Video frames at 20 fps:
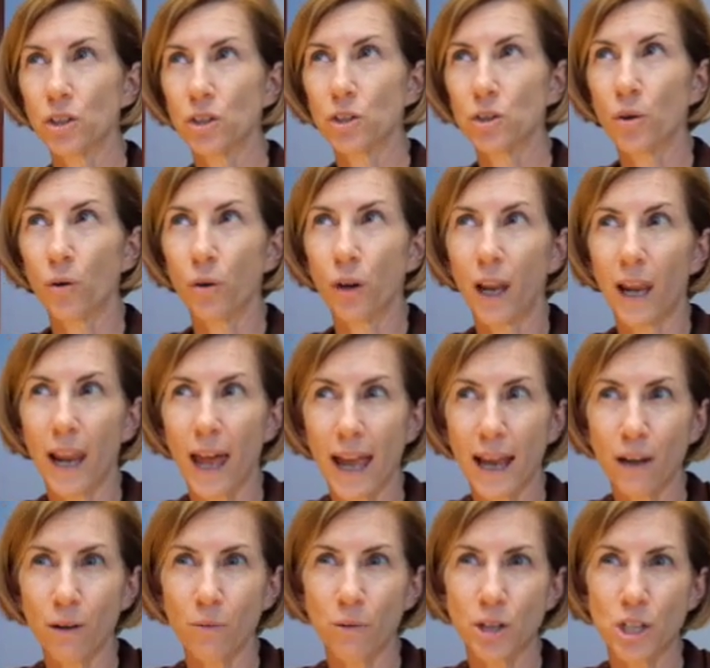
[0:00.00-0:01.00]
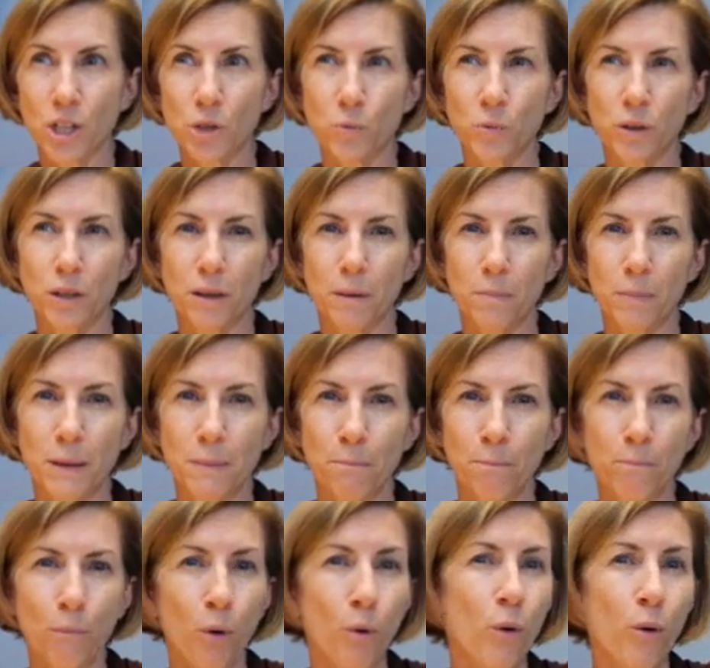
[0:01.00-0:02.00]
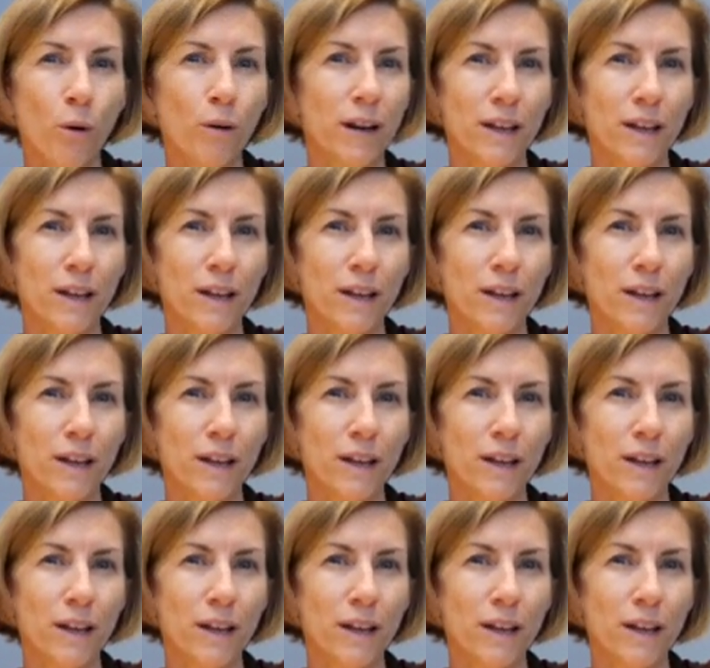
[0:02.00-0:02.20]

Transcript: your language wouldn't be more